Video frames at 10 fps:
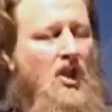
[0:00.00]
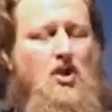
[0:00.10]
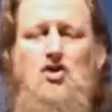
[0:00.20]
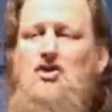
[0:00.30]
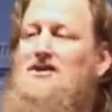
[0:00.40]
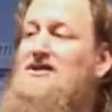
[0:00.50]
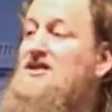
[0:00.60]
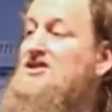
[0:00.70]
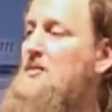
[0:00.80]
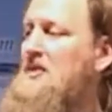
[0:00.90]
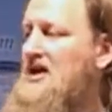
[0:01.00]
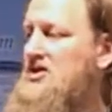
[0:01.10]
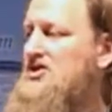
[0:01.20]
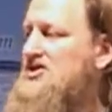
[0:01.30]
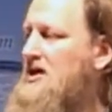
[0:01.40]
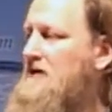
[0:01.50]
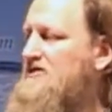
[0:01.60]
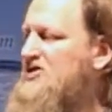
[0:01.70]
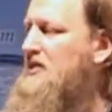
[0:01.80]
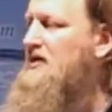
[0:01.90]
You should discipline yourself
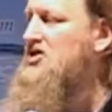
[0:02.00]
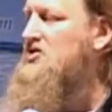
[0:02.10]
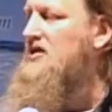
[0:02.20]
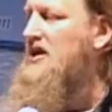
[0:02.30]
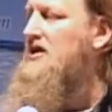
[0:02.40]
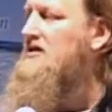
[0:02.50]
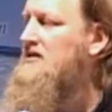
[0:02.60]
spiritually.